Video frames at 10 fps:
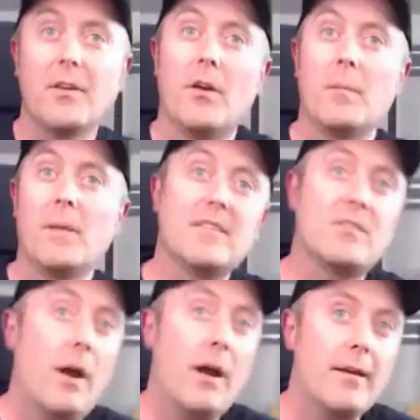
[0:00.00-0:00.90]
You know what I mean?
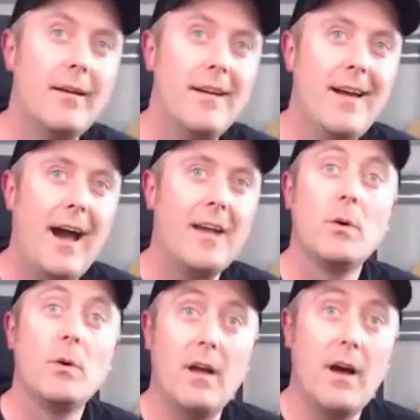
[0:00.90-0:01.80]
So I
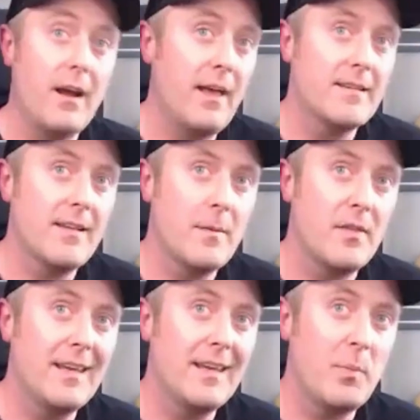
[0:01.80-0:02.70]
do a lot of that type
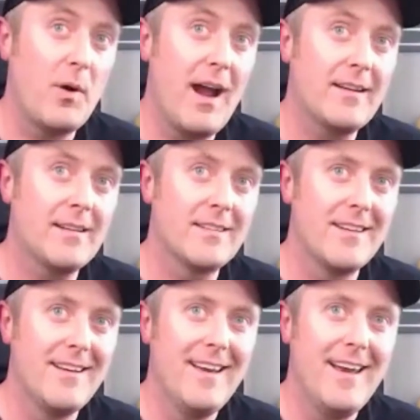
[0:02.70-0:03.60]
of thing in
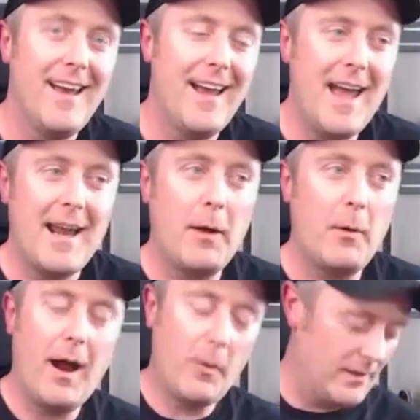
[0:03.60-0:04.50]
practice. And
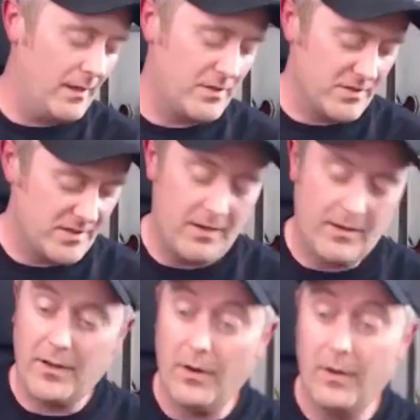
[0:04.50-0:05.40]
I would love to just sit
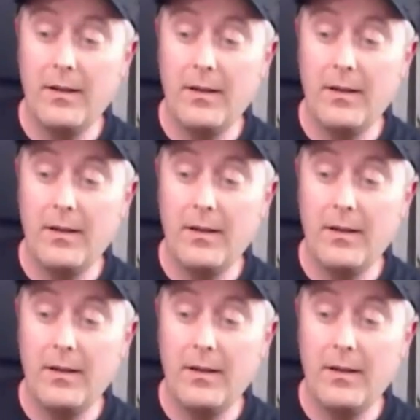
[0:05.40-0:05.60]
here and go.